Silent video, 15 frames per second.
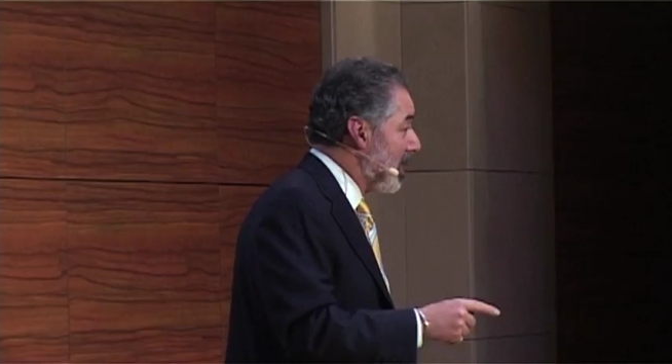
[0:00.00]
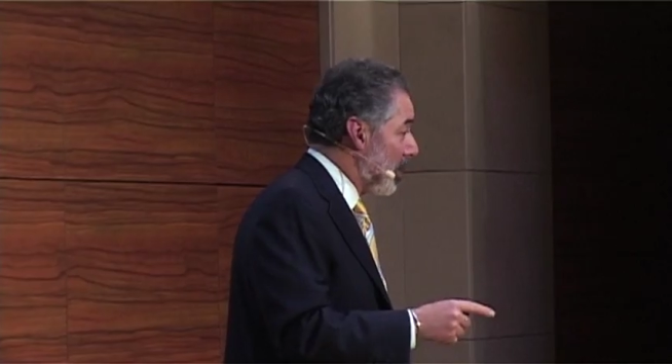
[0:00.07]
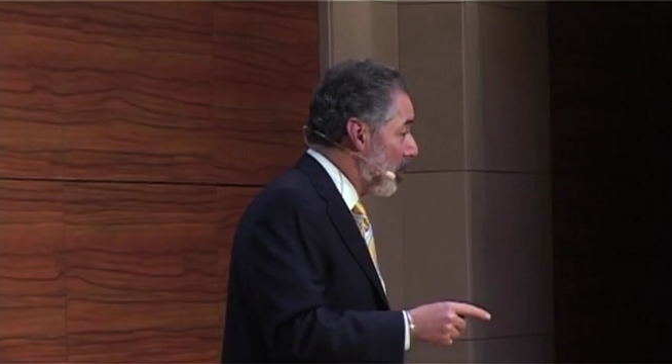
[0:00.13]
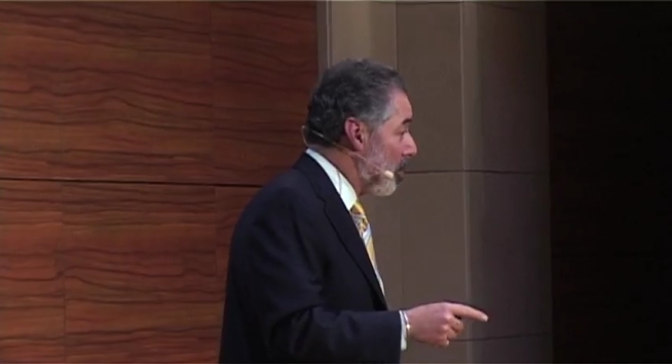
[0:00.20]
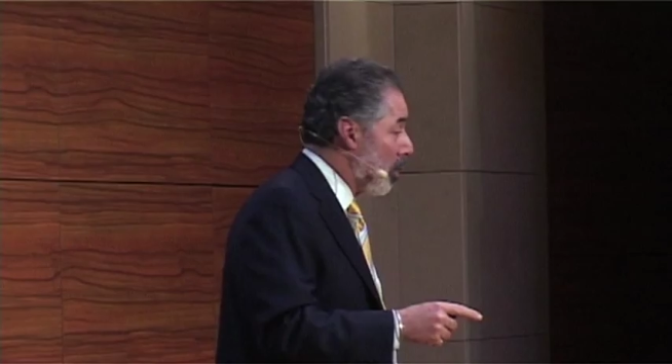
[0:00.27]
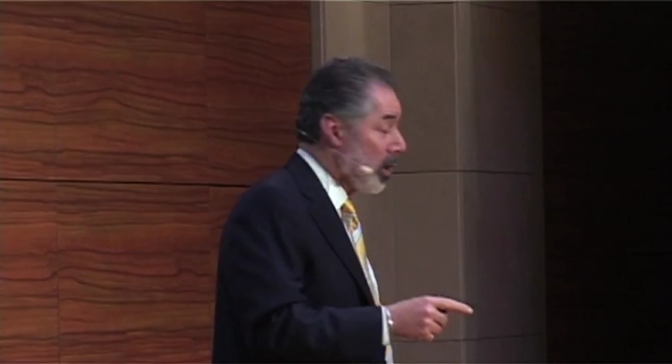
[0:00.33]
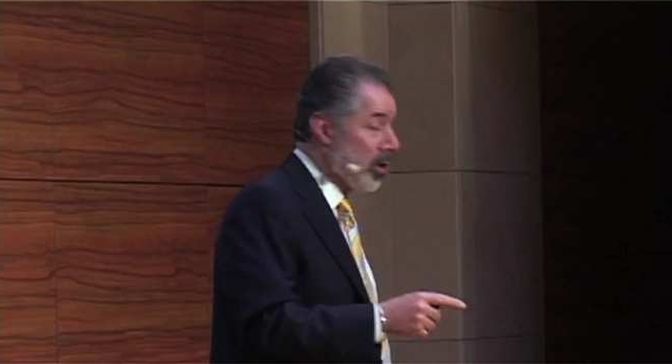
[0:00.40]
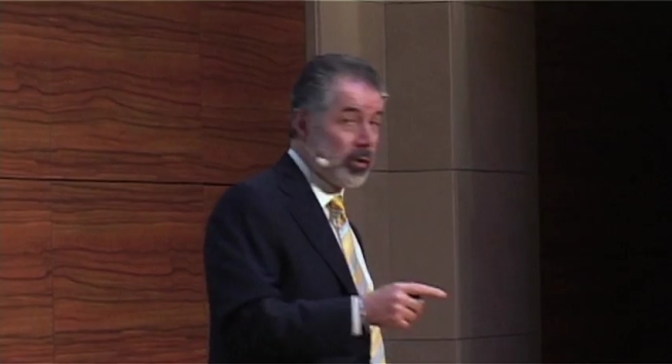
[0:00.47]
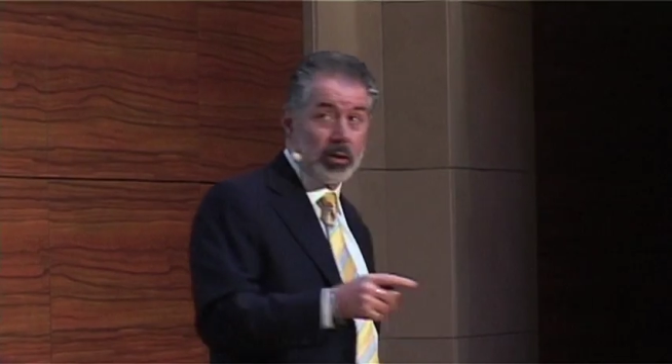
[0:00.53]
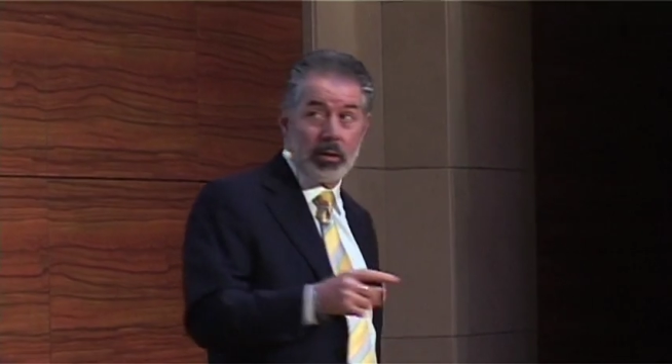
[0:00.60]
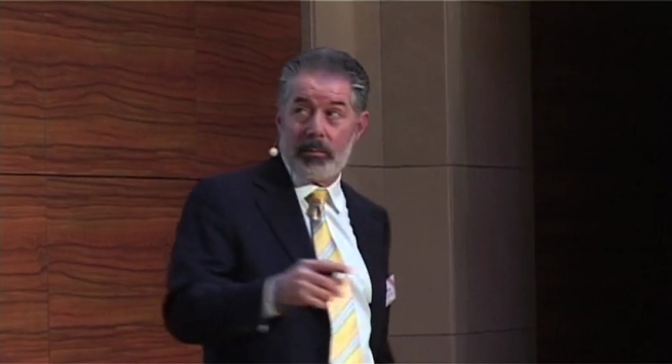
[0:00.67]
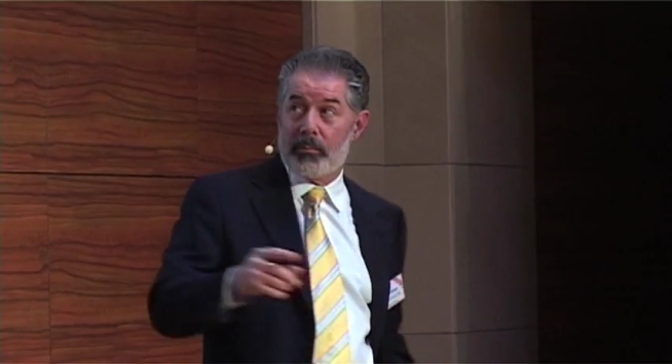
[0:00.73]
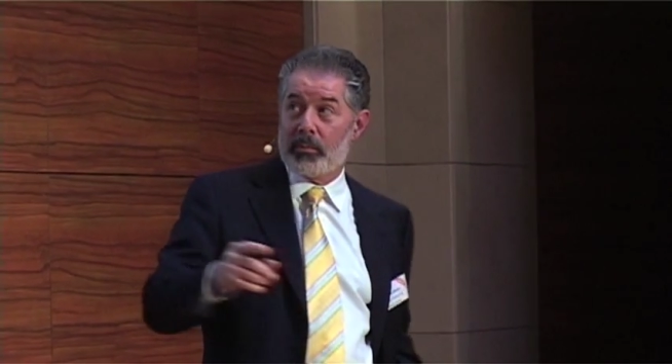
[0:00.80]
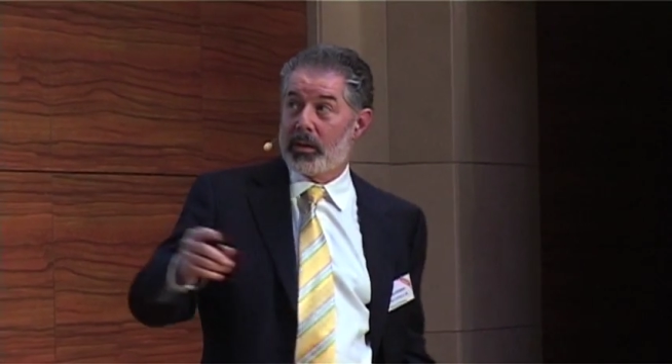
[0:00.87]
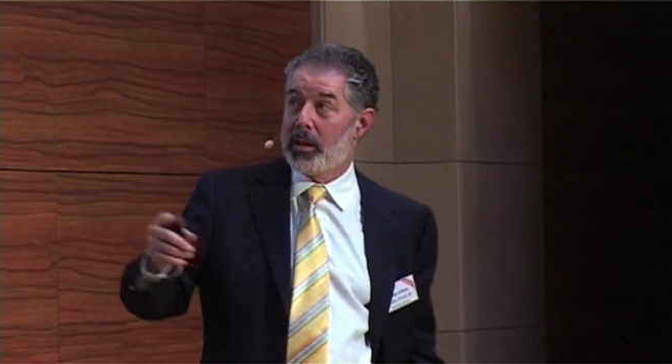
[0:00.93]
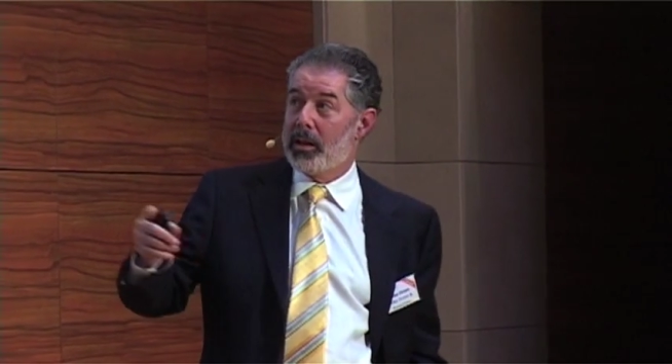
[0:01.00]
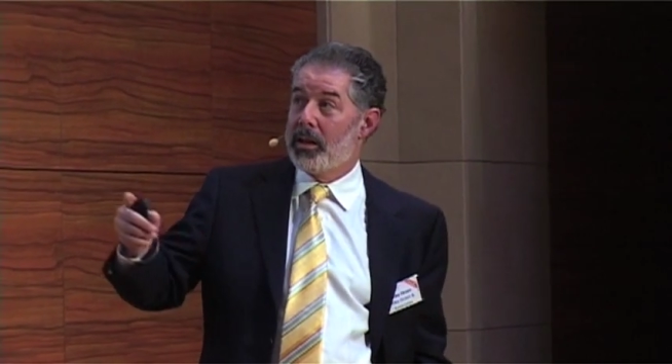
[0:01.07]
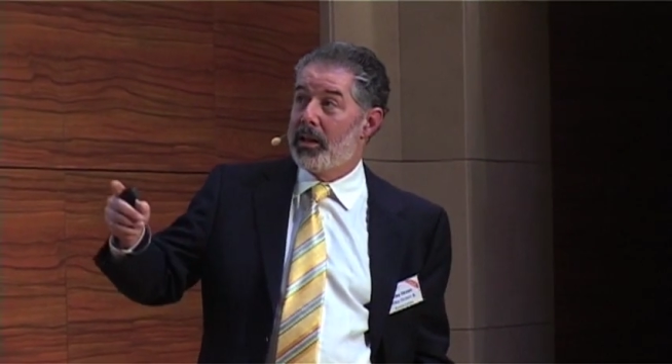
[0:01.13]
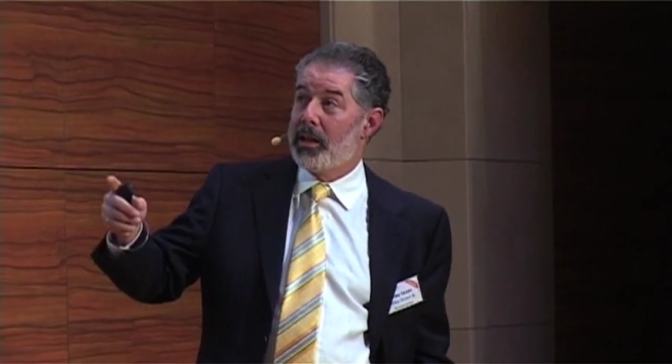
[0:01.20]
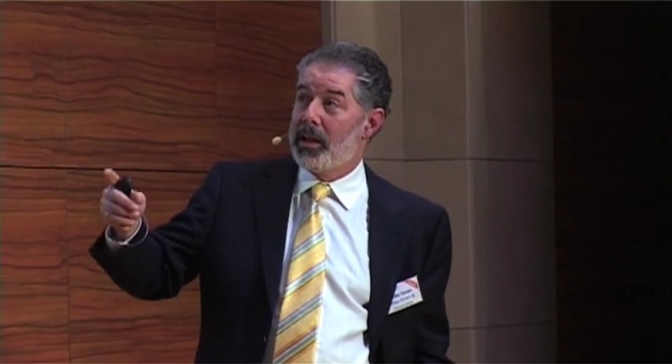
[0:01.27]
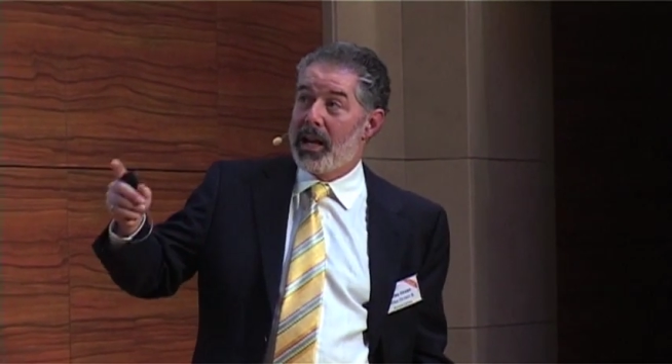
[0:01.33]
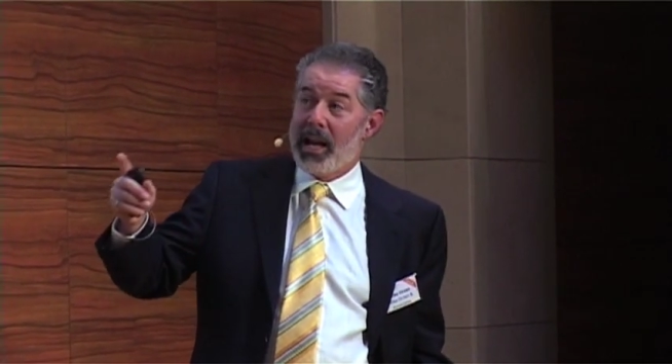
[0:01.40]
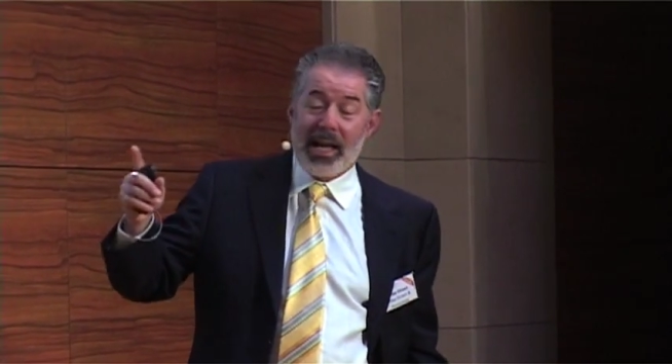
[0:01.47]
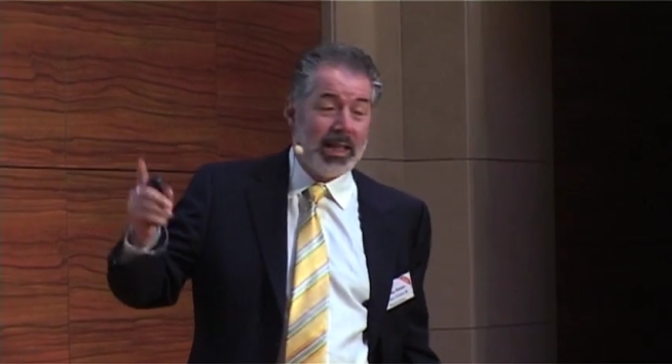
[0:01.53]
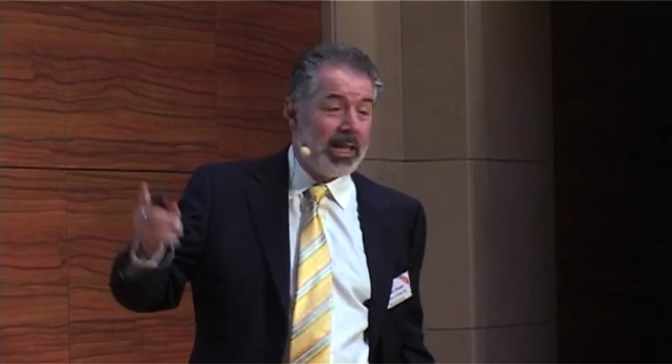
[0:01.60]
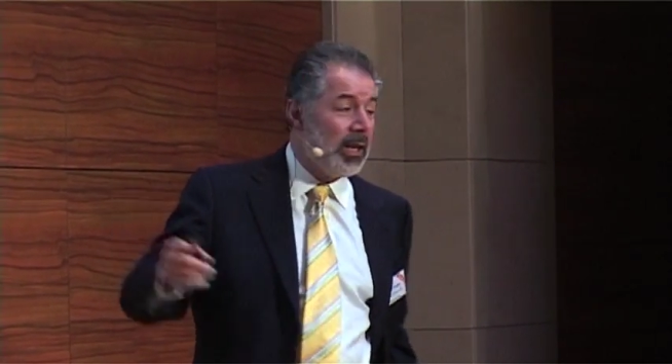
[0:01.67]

the course. And